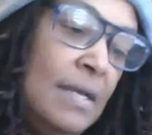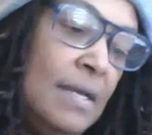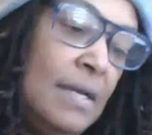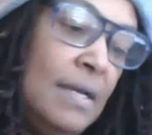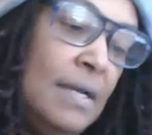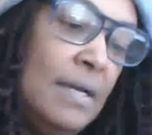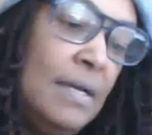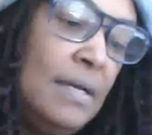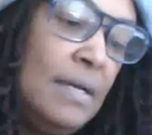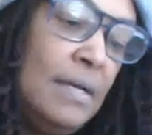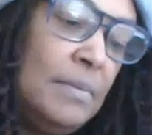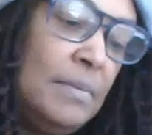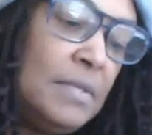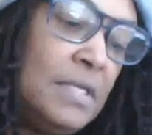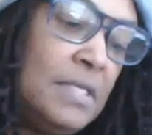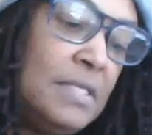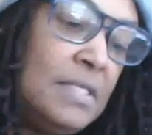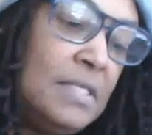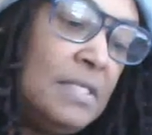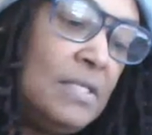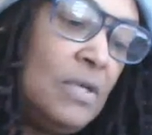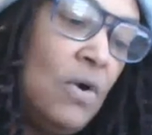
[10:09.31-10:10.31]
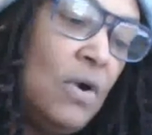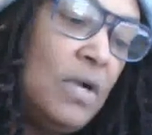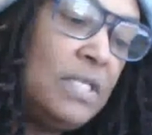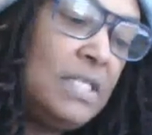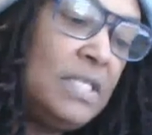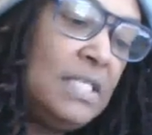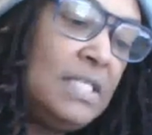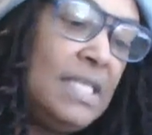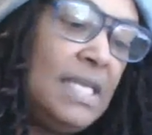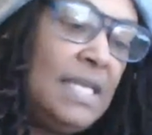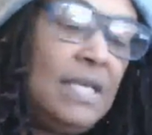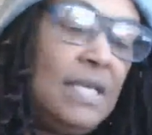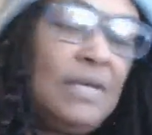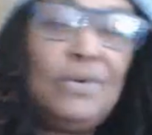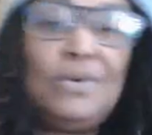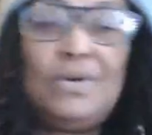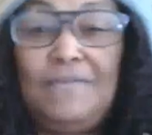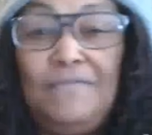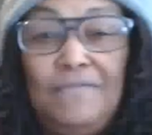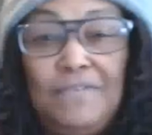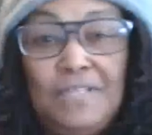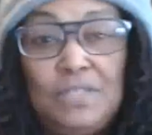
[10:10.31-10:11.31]
because um, it's hard to tell
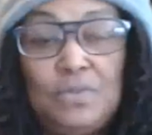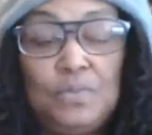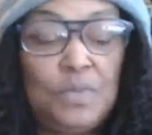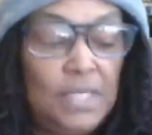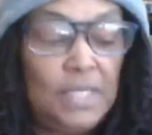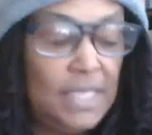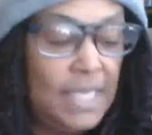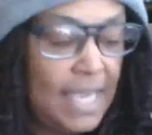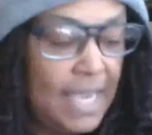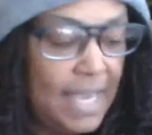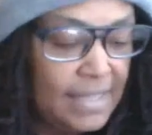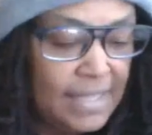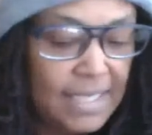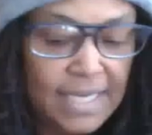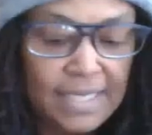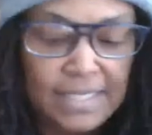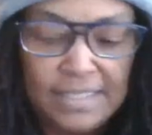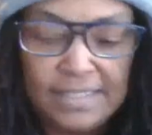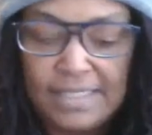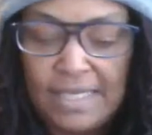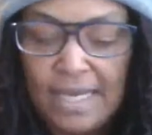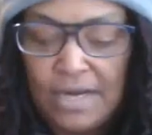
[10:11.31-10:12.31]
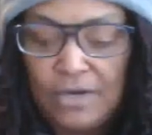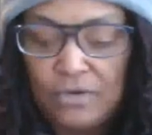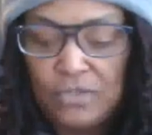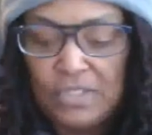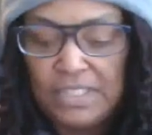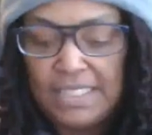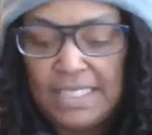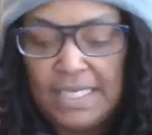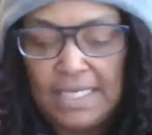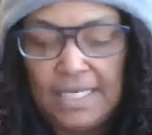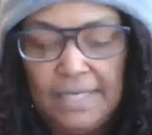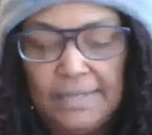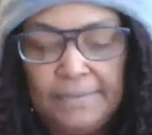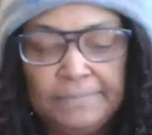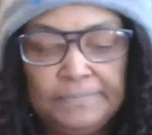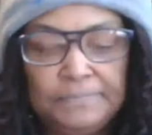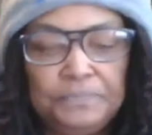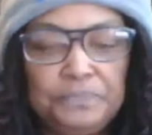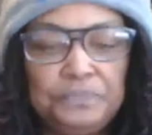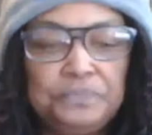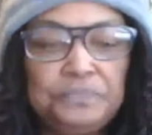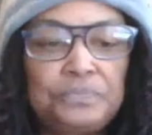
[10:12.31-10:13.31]
if it's really at that desired setting.
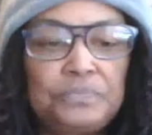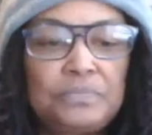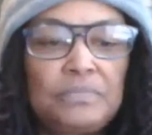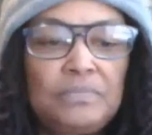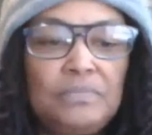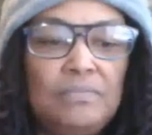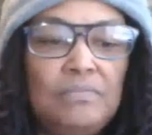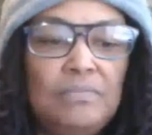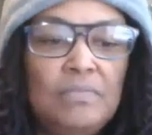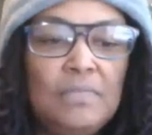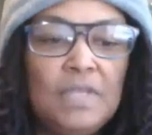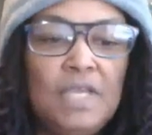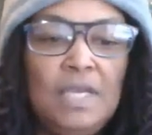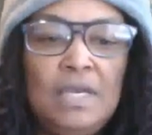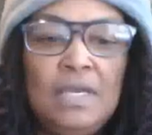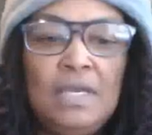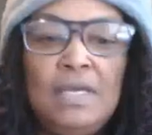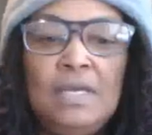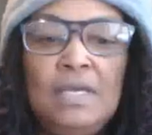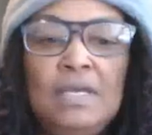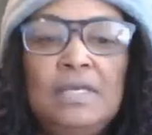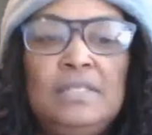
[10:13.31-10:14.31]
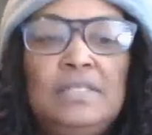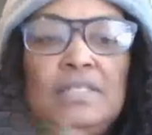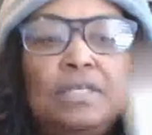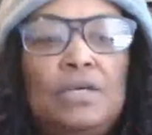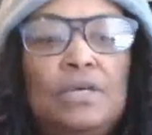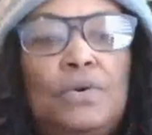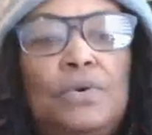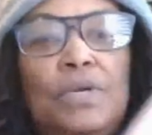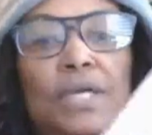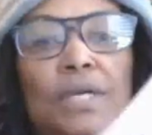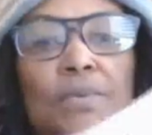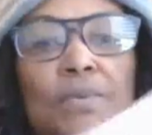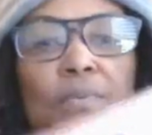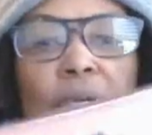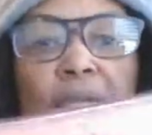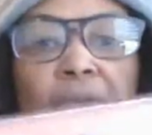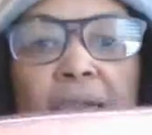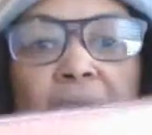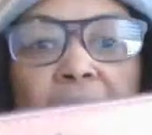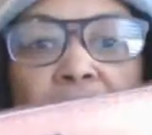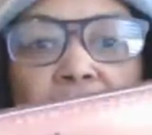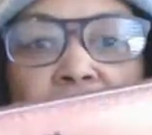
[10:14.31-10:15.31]
So here we
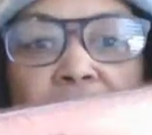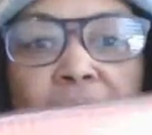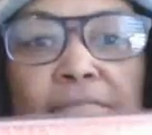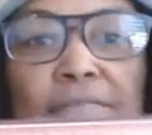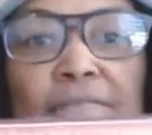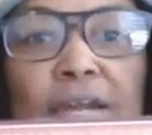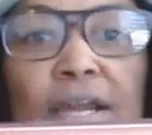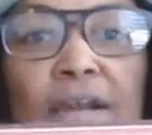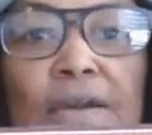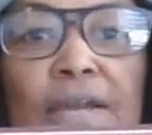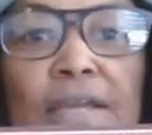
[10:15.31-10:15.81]
have our